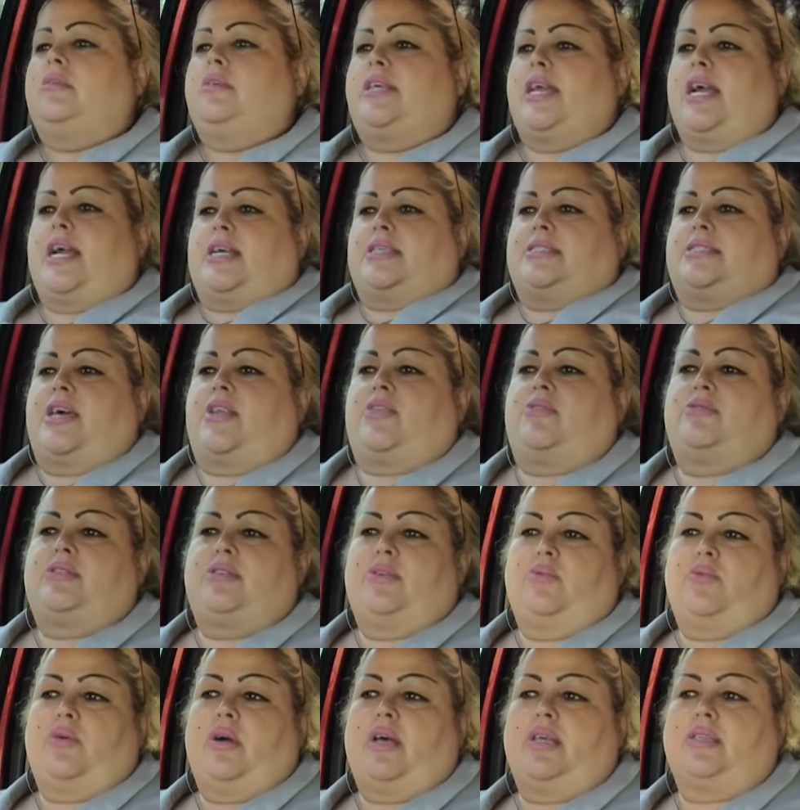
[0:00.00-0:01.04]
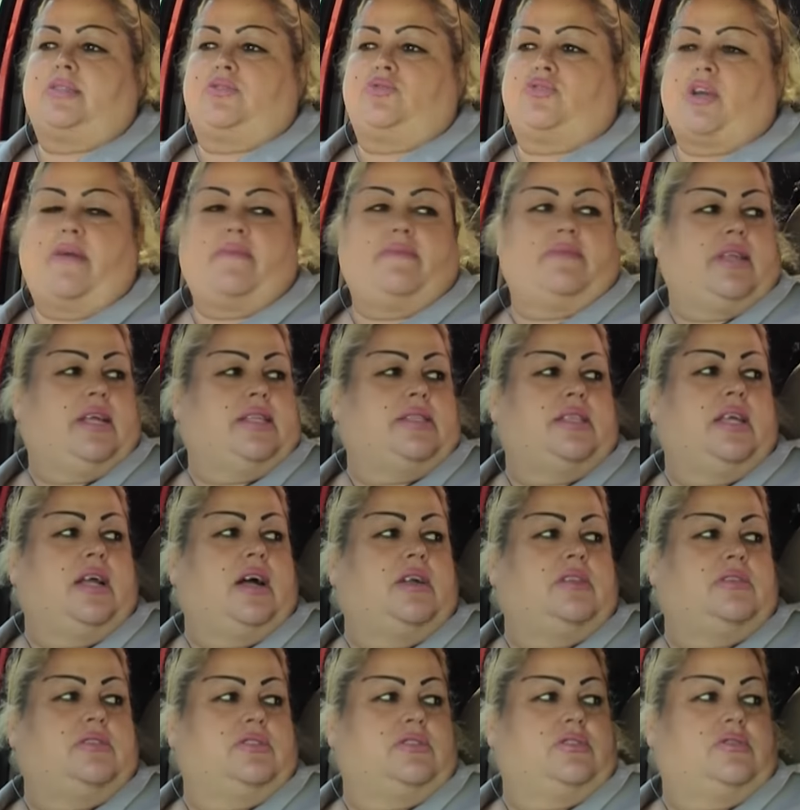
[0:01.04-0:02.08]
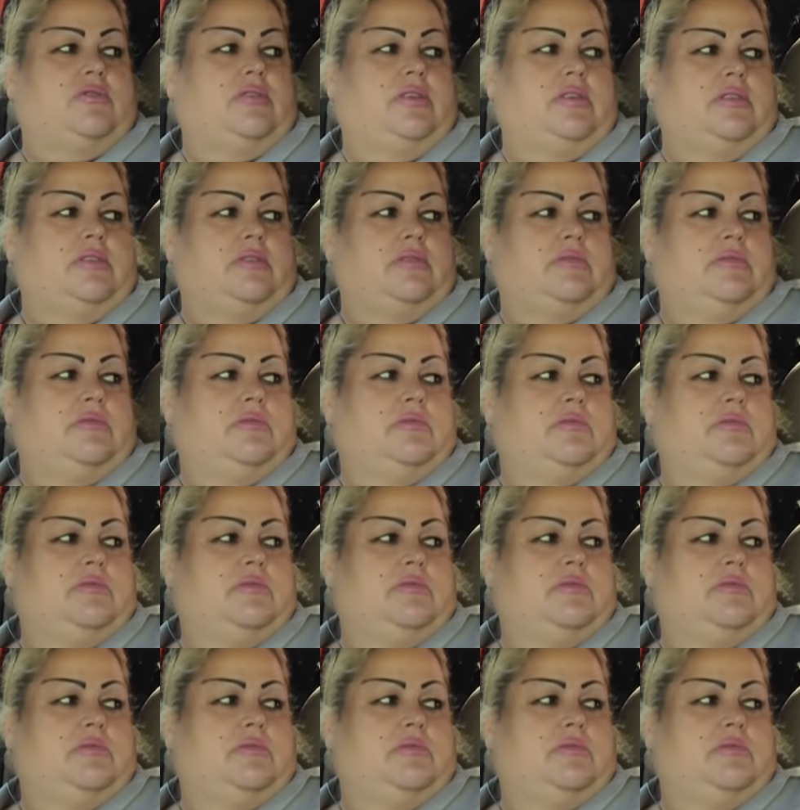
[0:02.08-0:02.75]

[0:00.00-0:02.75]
Yeah, because I don't see us driving that thing on the street, dude.